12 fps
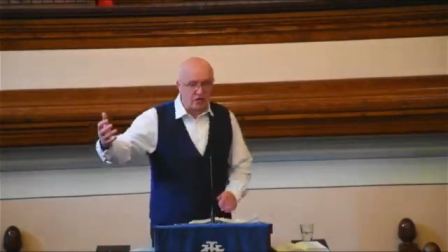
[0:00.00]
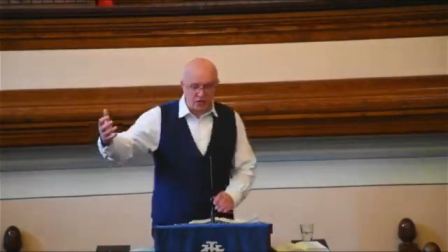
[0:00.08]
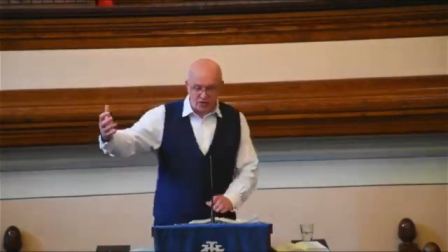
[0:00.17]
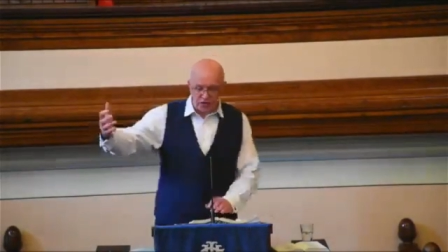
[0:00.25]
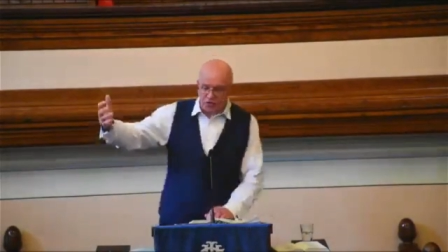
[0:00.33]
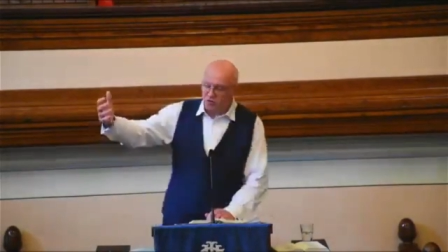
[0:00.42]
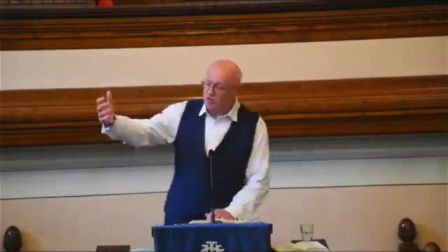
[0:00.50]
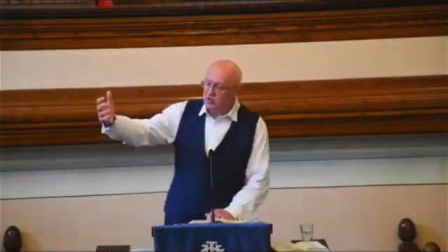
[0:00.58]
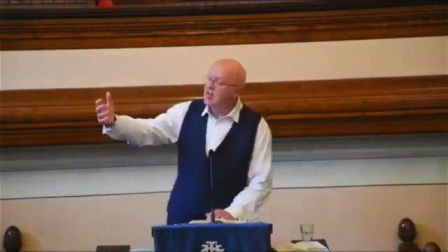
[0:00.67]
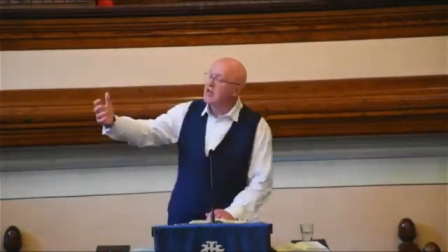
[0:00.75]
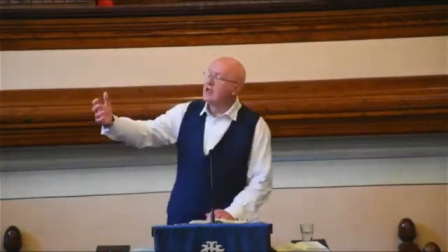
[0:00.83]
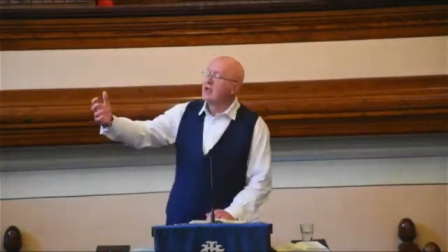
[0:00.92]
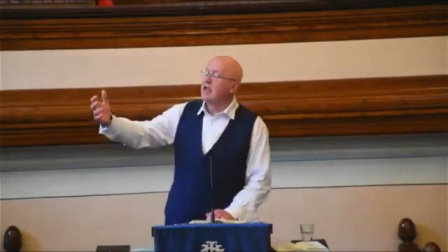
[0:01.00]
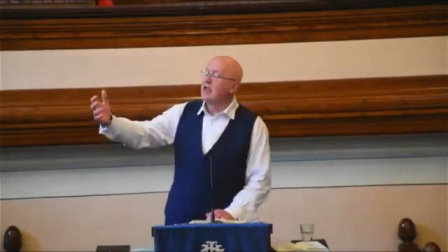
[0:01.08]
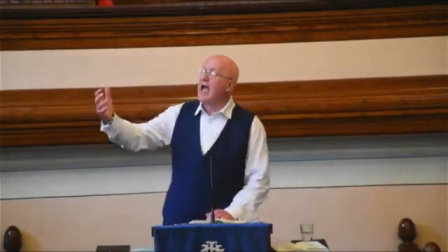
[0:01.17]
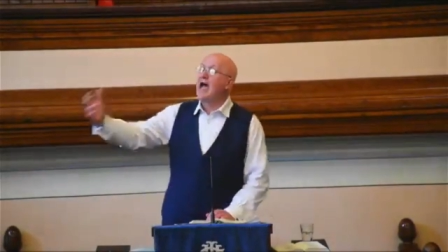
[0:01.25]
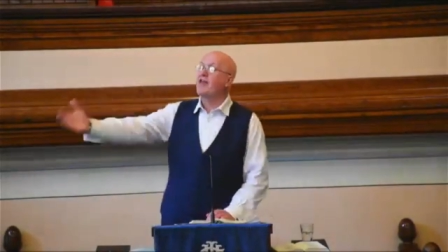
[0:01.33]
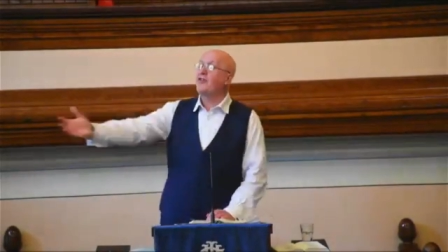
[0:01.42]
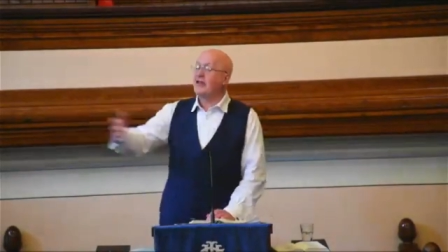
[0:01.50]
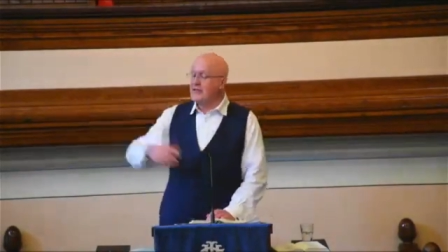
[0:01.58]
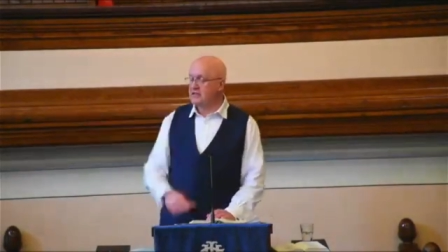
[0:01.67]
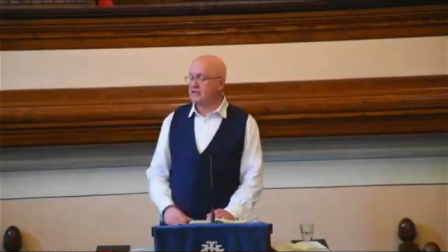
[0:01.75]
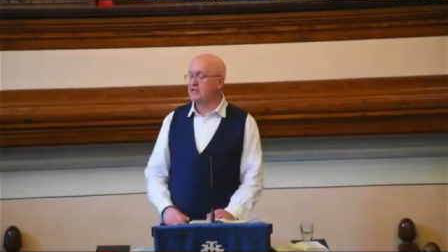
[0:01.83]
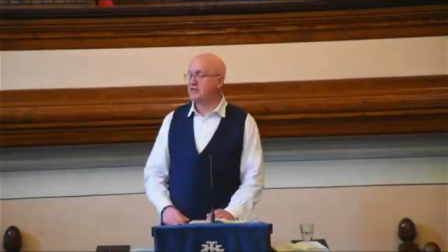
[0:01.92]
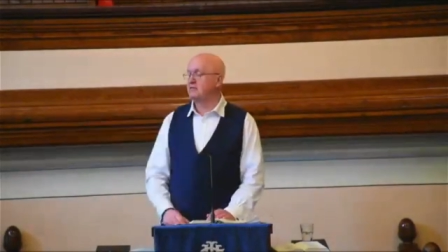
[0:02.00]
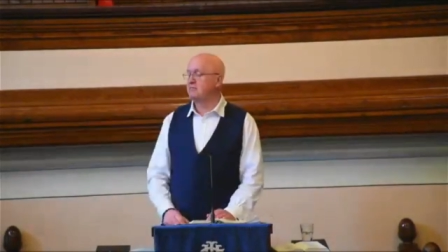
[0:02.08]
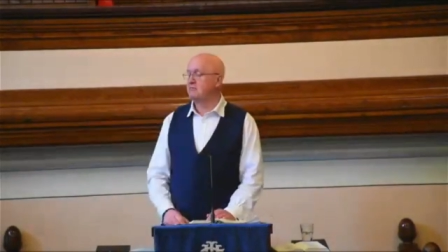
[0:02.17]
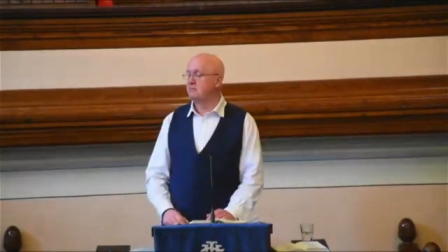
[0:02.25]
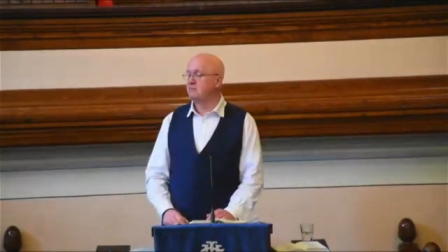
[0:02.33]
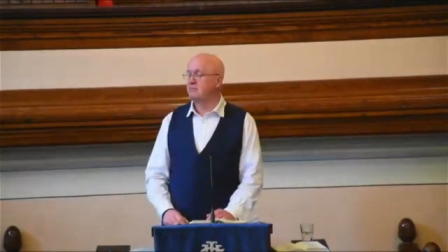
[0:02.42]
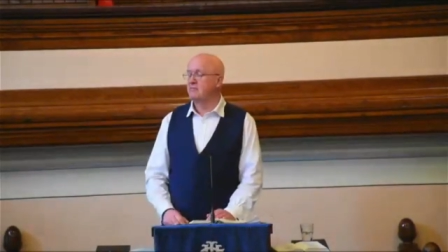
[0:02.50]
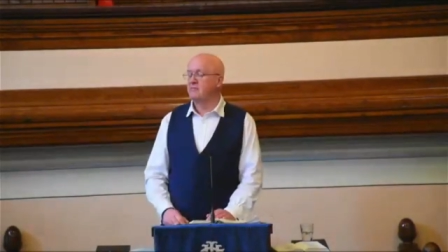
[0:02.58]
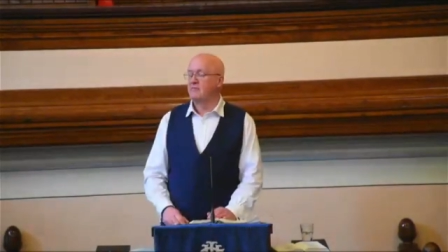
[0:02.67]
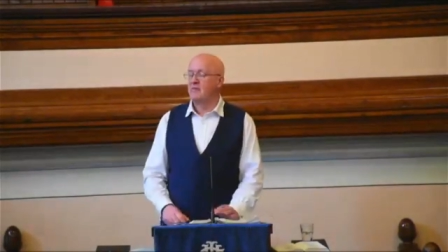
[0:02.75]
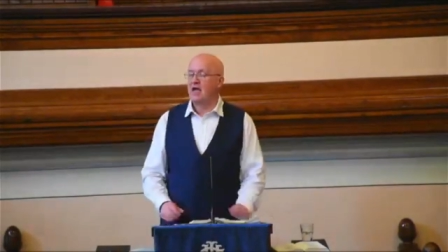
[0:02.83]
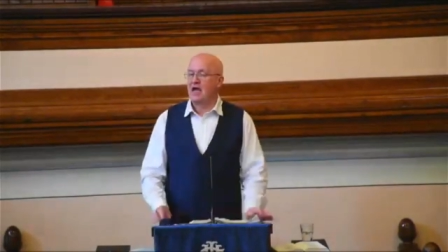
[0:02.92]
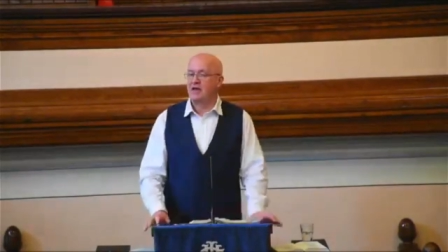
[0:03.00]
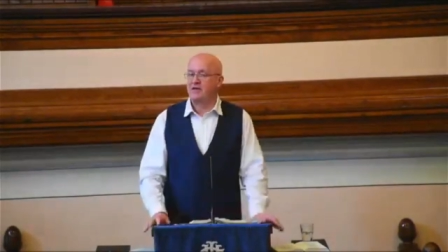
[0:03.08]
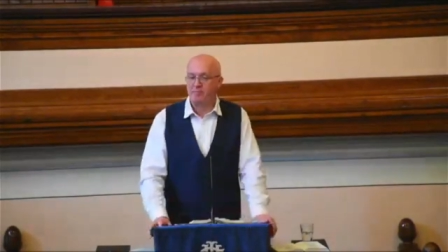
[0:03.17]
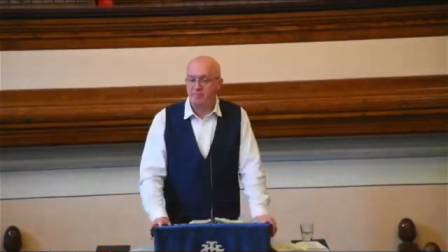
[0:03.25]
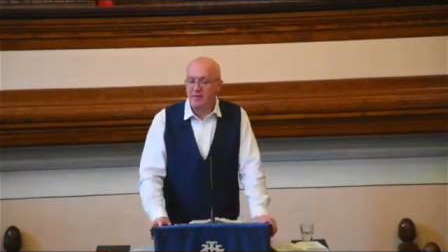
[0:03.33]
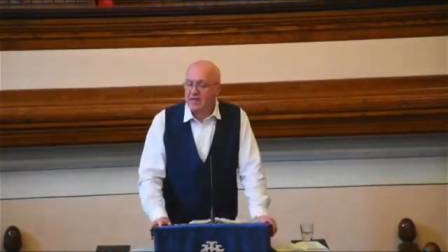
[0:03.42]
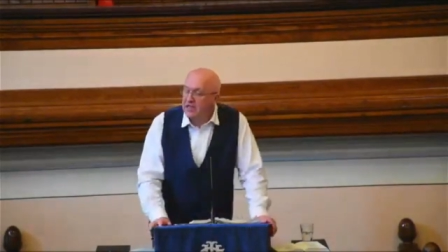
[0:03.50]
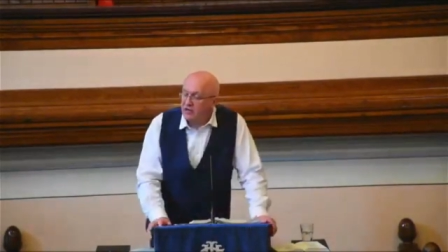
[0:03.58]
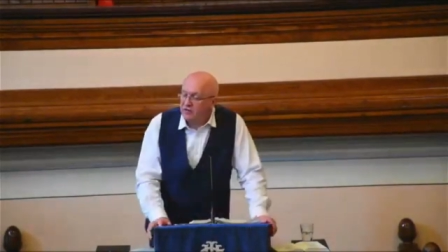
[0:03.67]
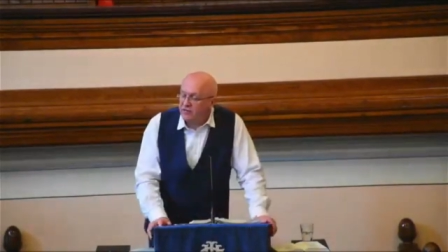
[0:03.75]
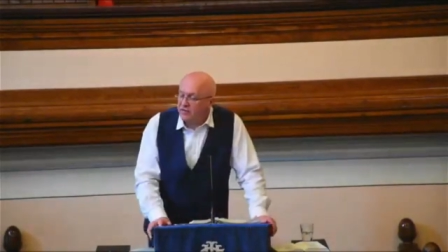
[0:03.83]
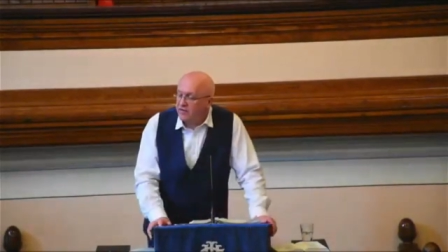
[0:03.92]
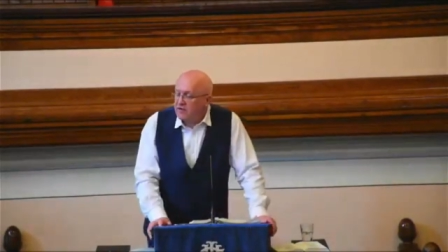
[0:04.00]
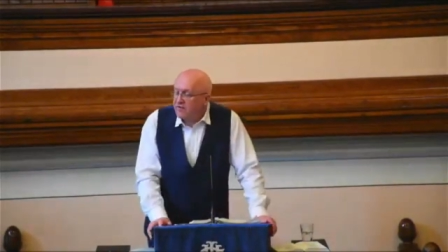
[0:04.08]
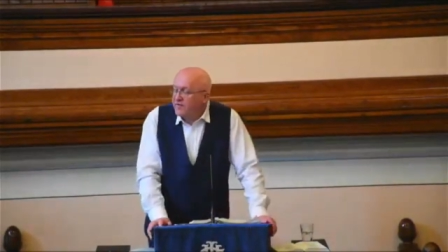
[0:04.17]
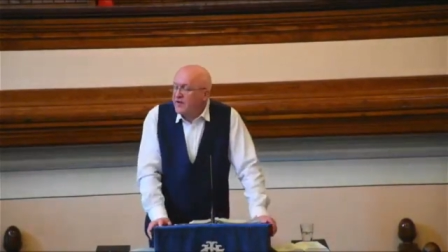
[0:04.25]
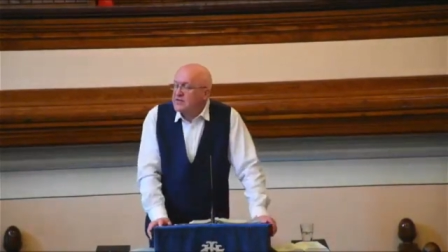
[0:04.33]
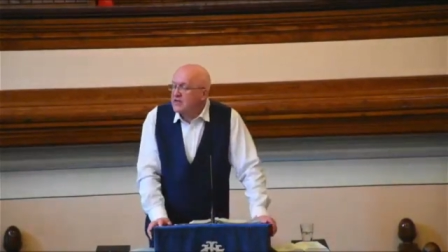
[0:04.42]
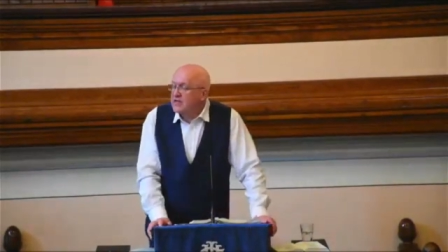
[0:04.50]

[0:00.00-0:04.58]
to athletes at the peak of physical